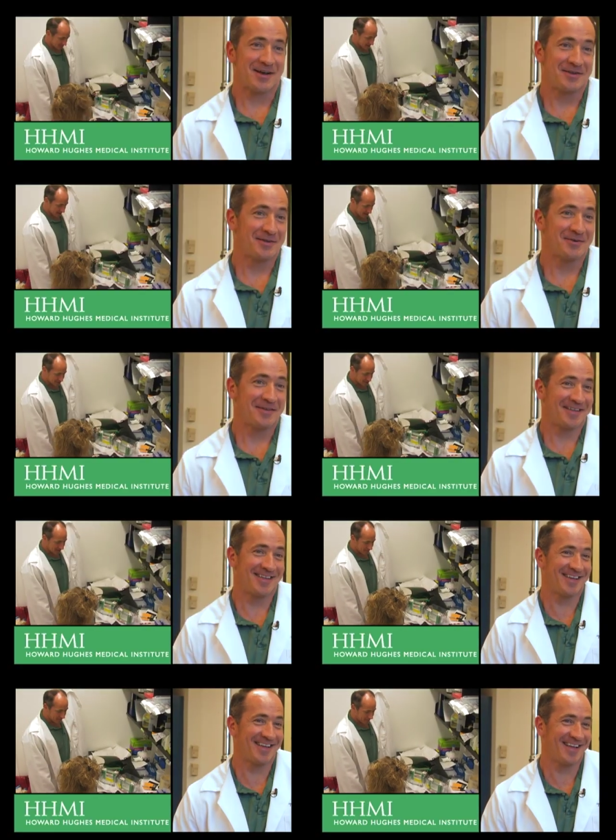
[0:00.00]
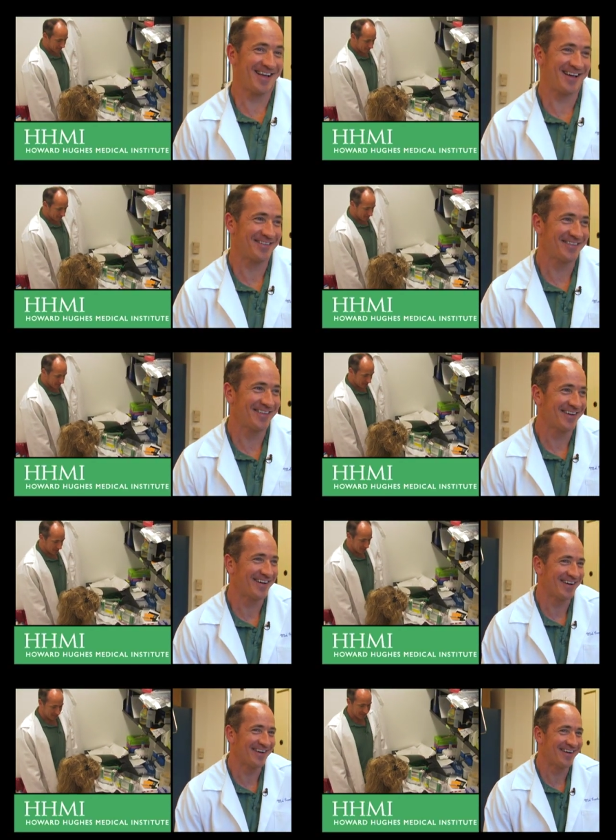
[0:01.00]
Molkentin is funded by the
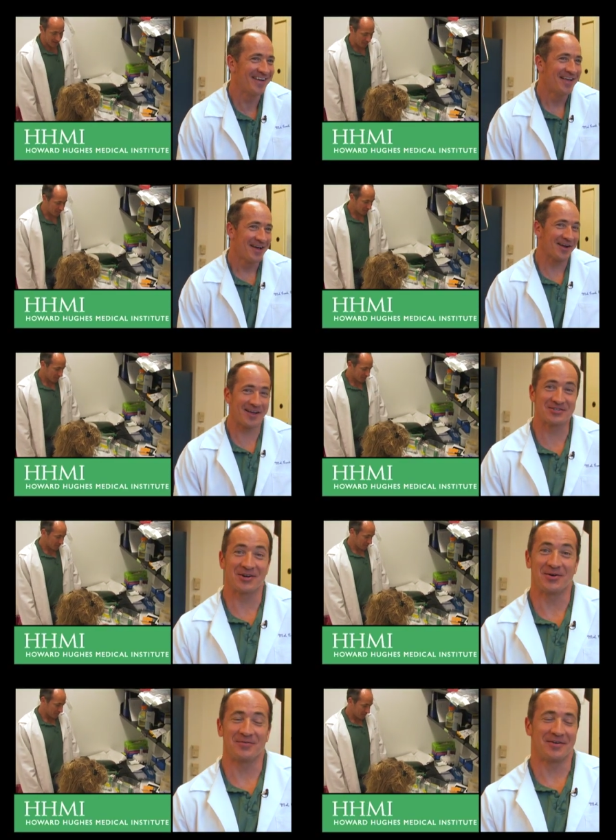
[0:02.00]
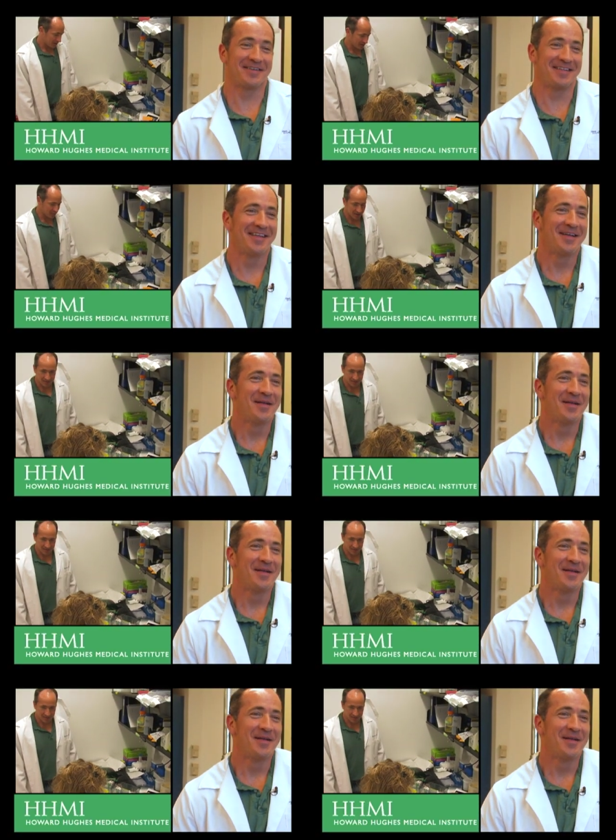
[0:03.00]
Howard Hughes Medical Institute.